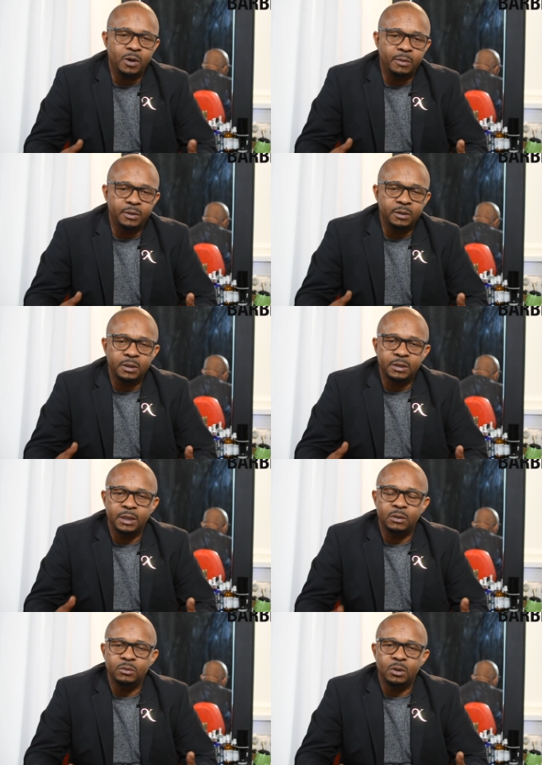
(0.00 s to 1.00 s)
barber,
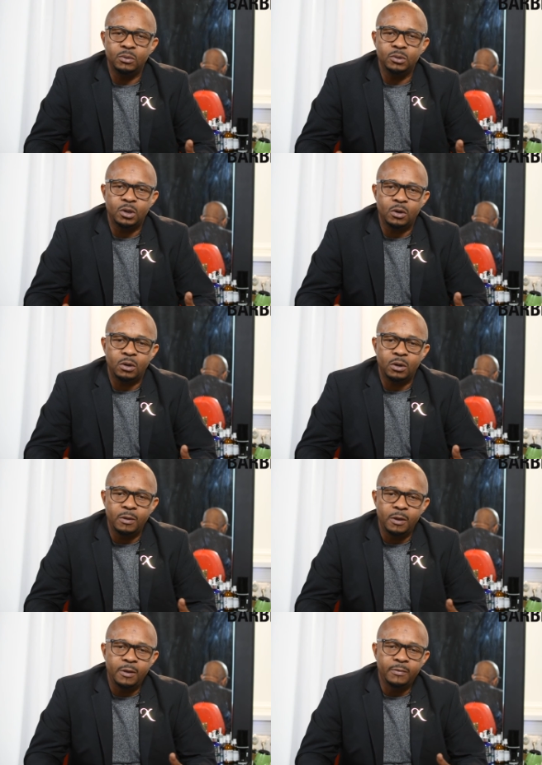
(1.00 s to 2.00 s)
they don't know who to call.
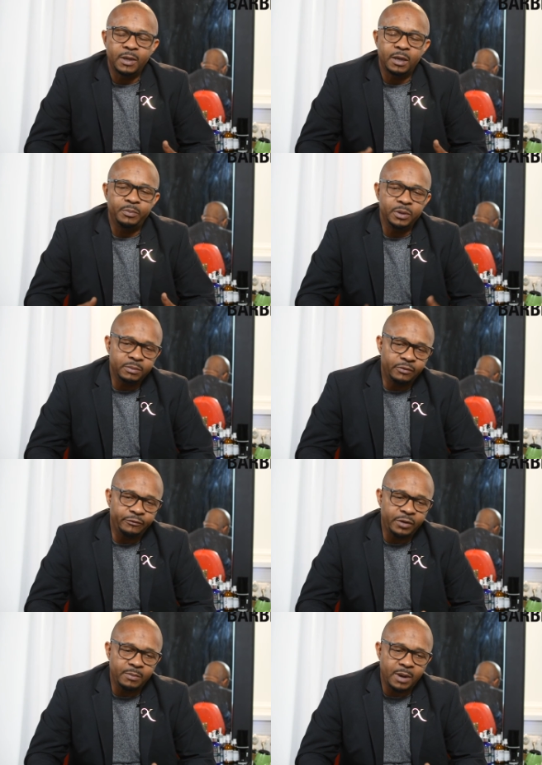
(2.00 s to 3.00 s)
They can pull up the
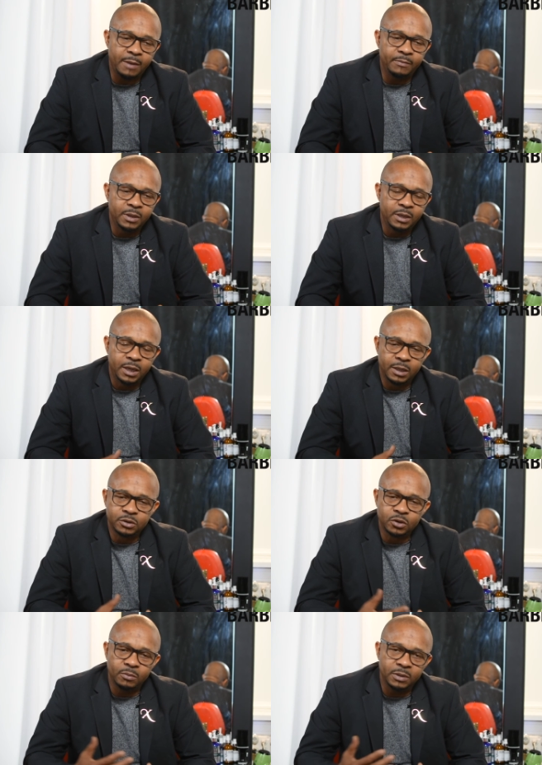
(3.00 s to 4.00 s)
frame app. It'll
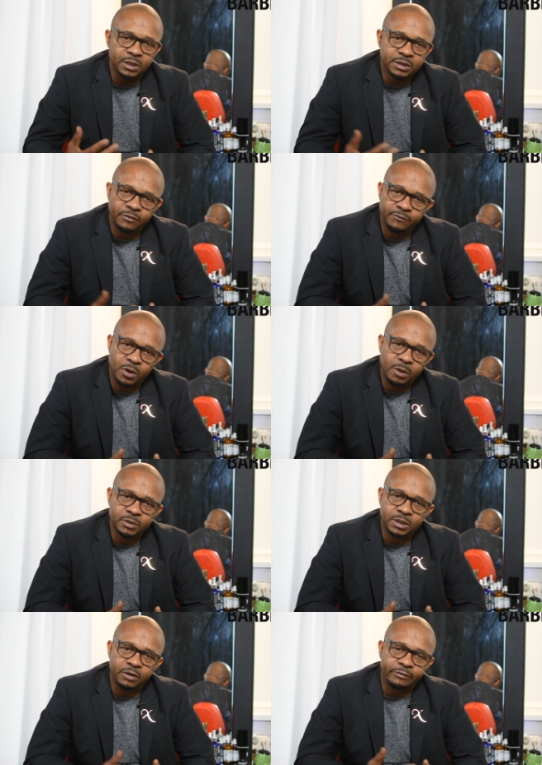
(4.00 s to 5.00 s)
show them a list of
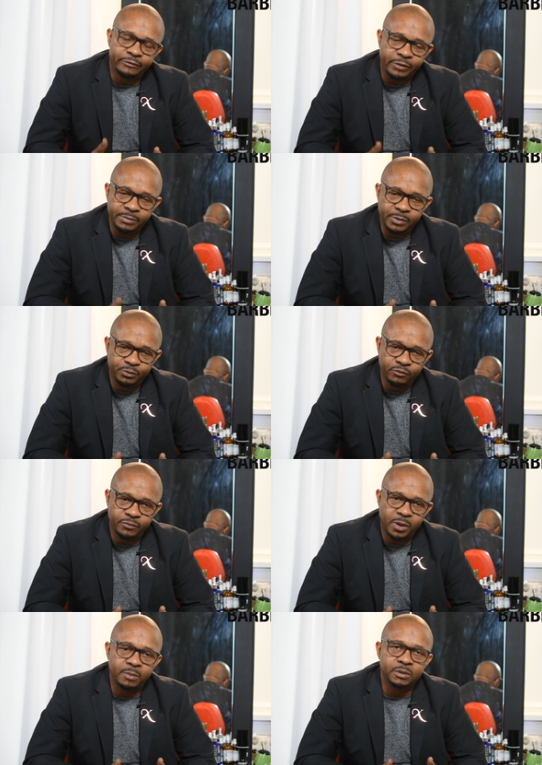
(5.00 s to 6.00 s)
barbers that are frame
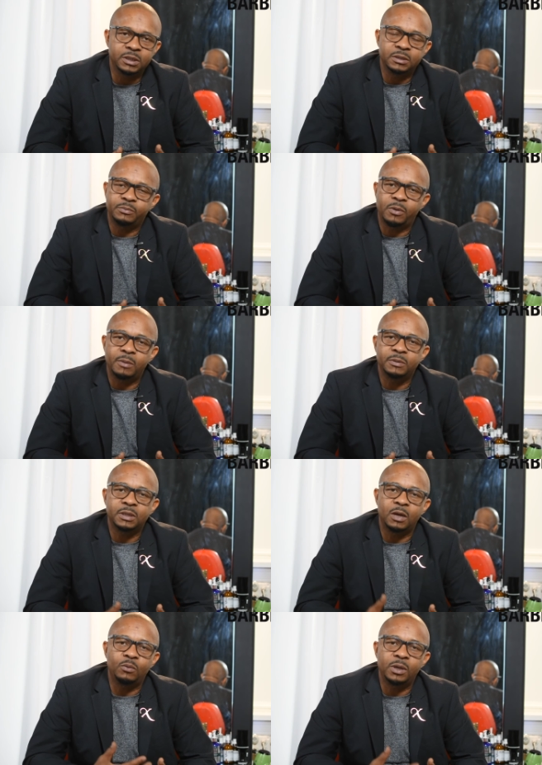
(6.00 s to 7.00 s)
approved barbers. These are barbers
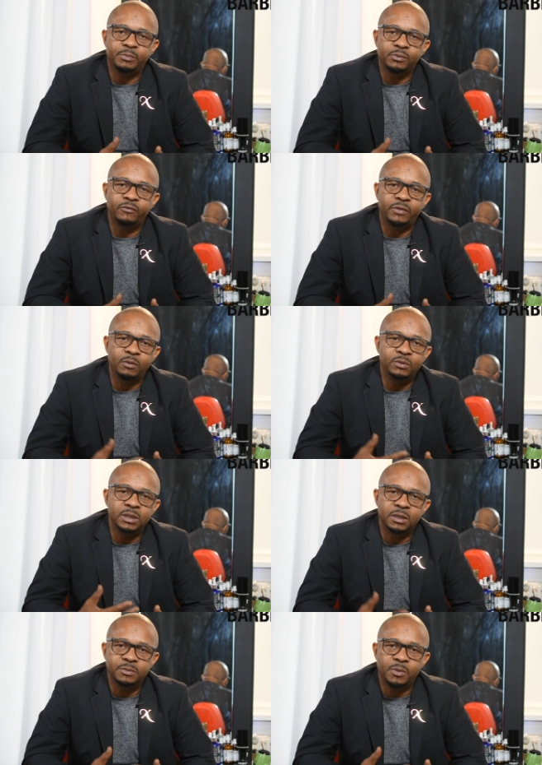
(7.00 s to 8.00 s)
that we approve that we
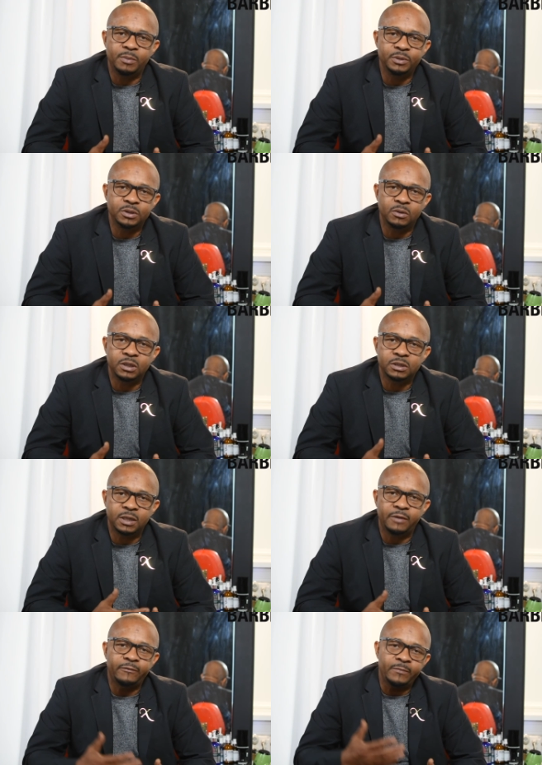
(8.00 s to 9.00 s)
say these barbers know their
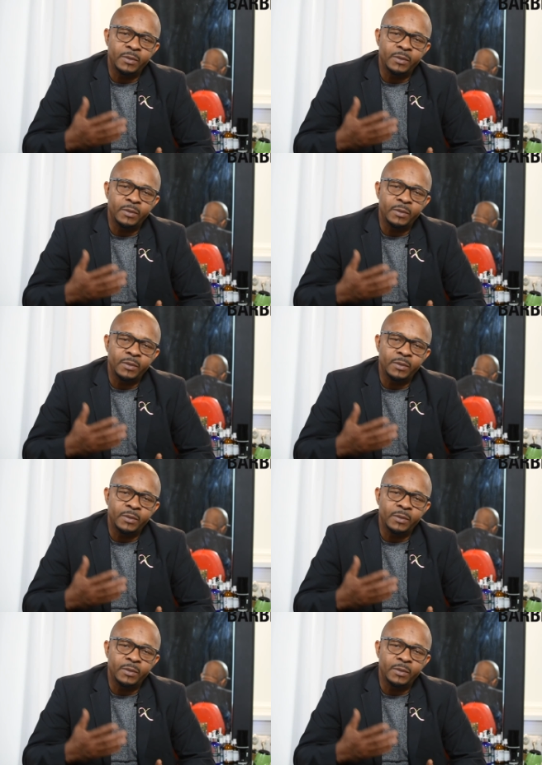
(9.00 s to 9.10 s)
stuff.